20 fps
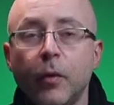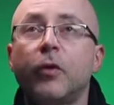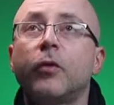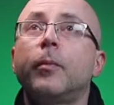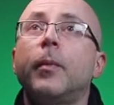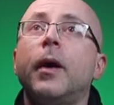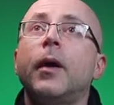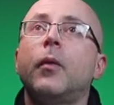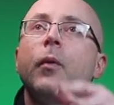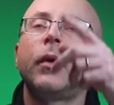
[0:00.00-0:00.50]
which
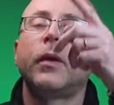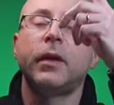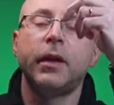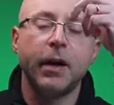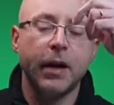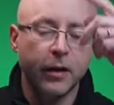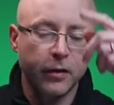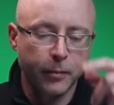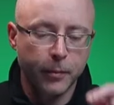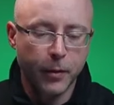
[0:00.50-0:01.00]
my
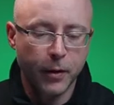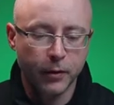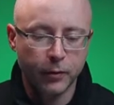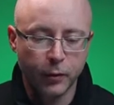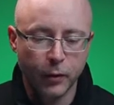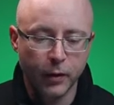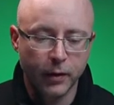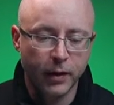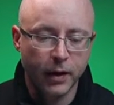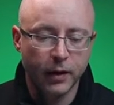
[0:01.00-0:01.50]
1DX Mark
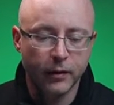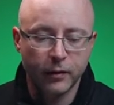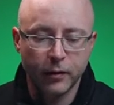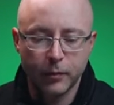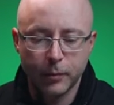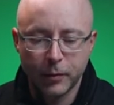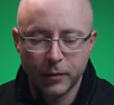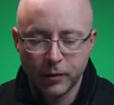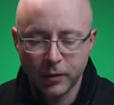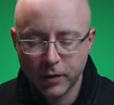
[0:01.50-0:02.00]
III takes
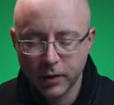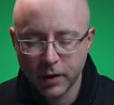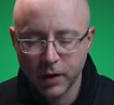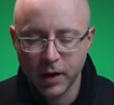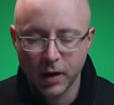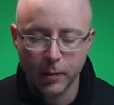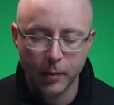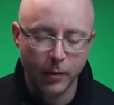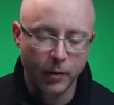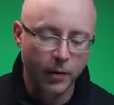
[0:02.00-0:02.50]
this particular
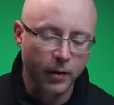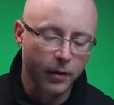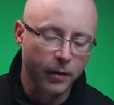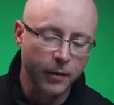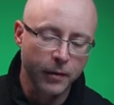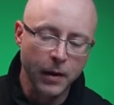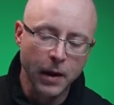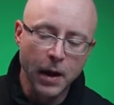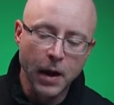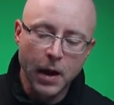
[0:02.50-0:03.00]
cable
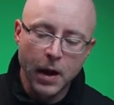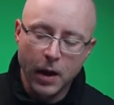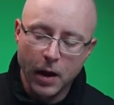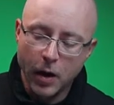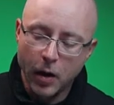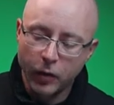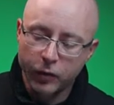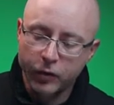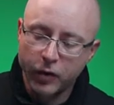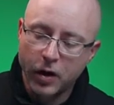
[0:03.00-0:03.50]
here. It
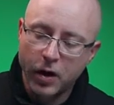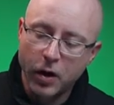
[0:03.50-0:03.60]
also